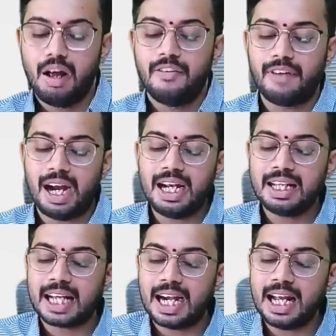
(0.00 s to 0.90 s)
While
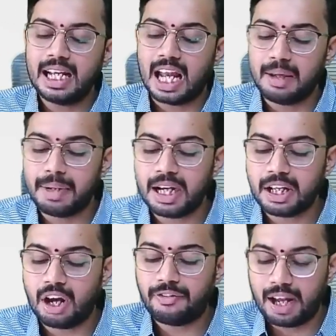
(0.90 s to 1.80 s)
deciding liability
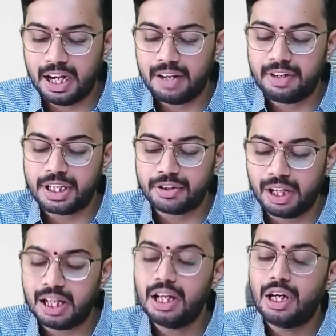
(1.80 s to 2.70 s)
of an
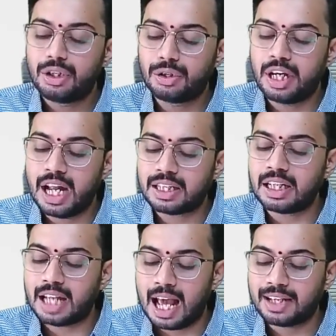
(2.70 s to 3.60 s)
individual to deduct
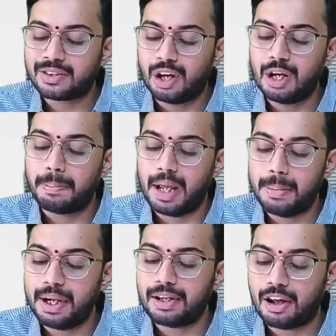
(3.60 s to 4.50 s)
tax on
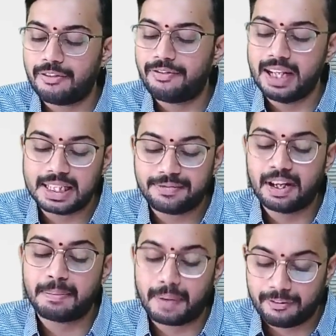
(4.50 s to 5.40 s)
payment of fees for
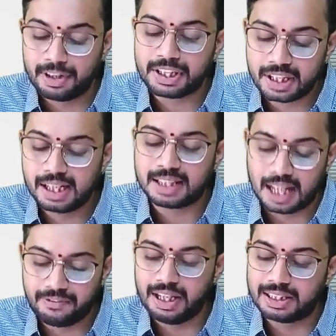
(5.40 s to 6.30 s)
professional
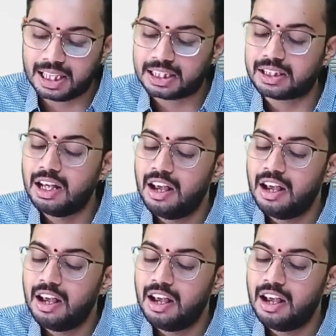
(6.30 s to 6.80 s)
services.